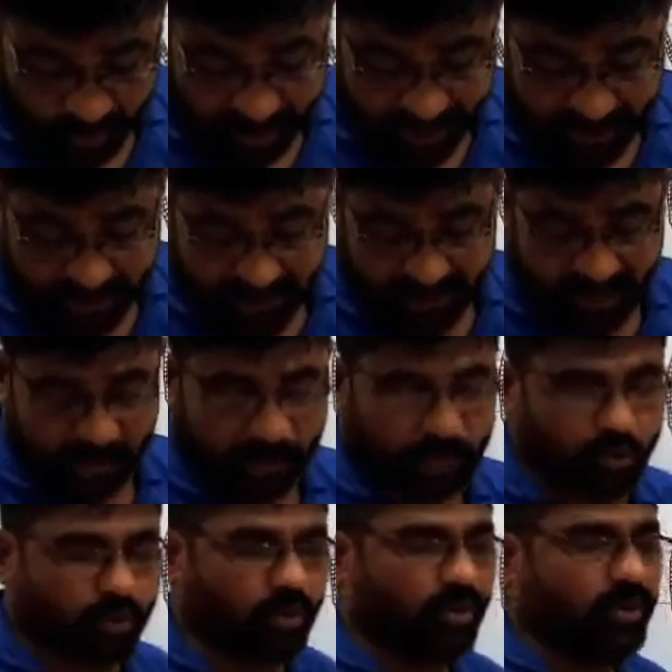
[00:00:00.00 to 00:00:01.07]
that these are
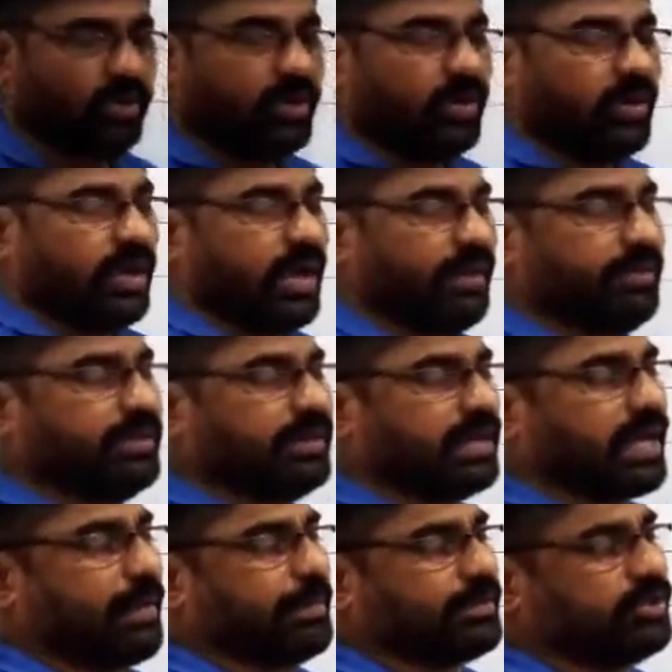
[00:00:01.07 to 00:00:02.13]
also having the
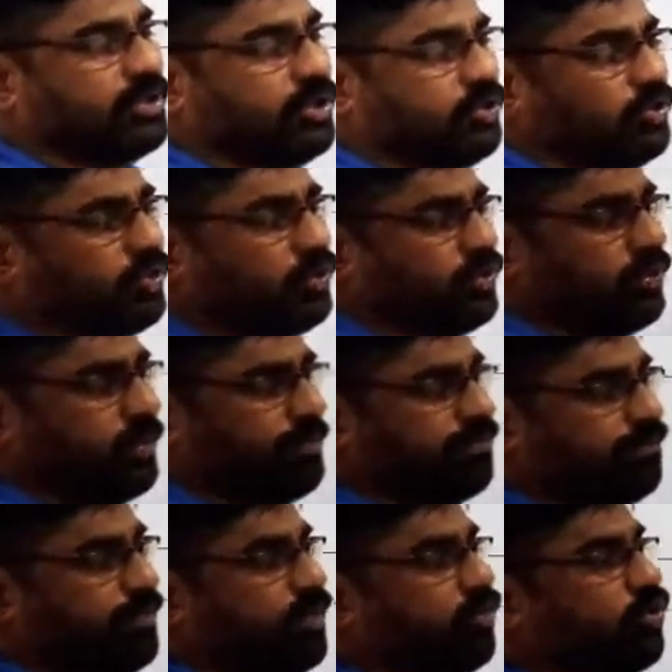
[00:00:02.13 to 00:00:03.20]
capacity to
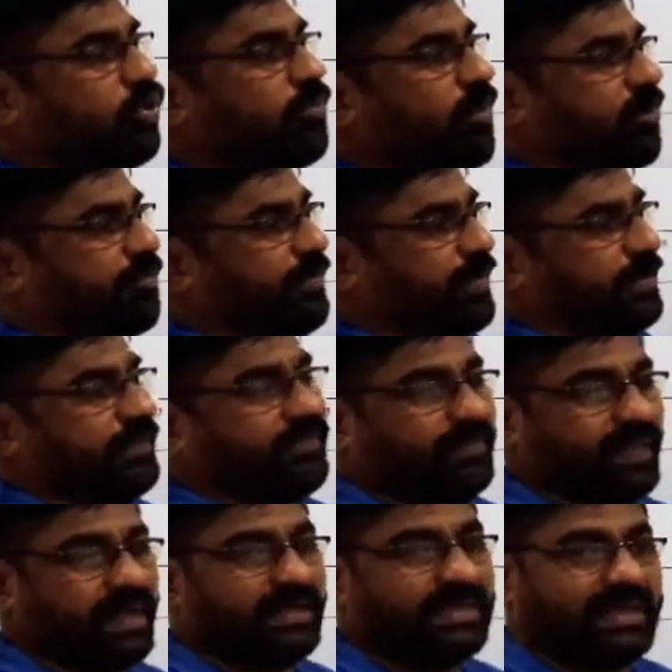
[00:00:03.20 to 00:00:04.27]
pleuromorphic,
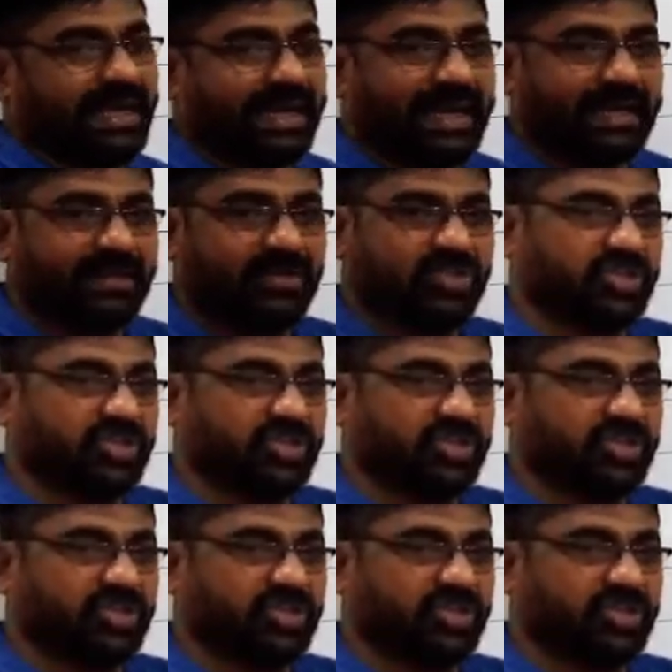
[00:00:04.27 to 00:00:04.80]
that is they can